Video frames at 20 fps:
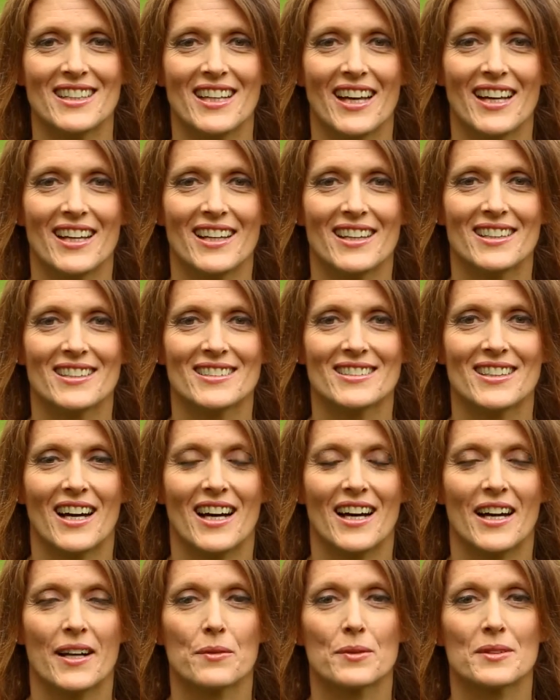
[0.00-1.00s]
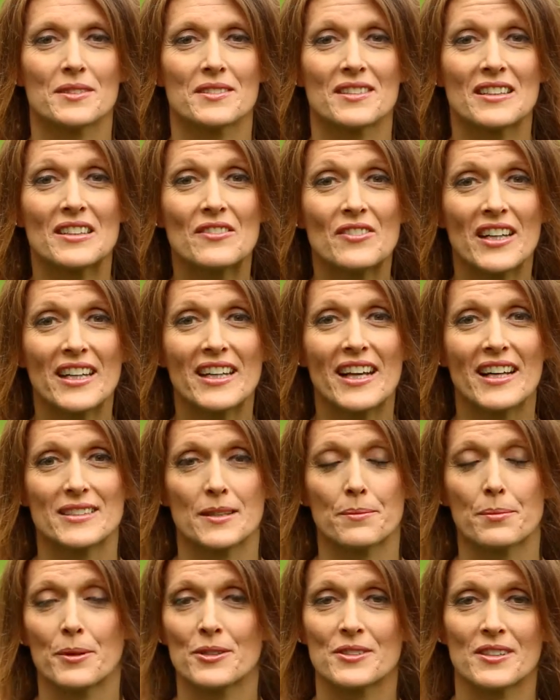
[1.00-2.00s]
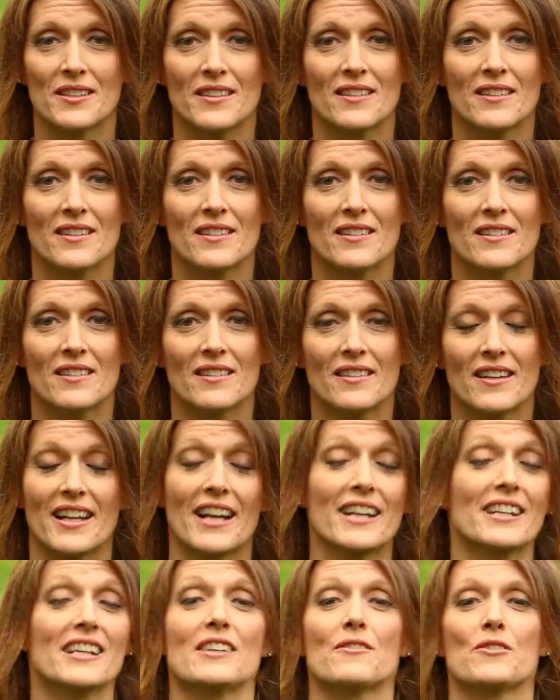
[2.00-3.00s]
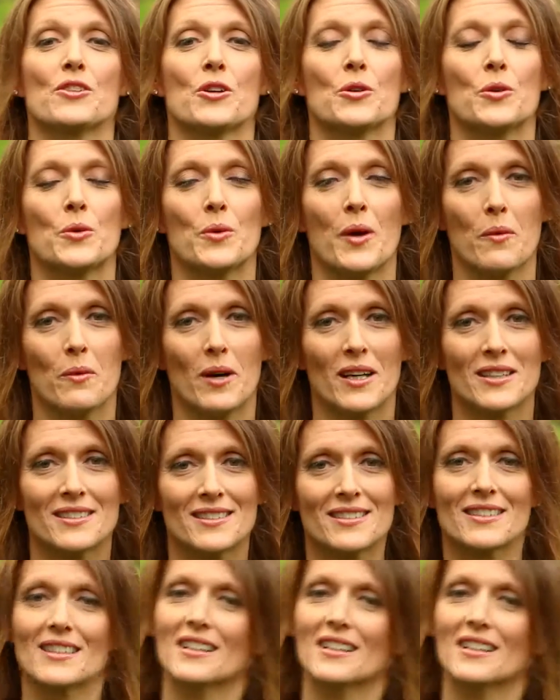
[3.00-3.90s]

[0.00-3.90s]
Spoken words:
and I was living as a person that I didn't even know who I was.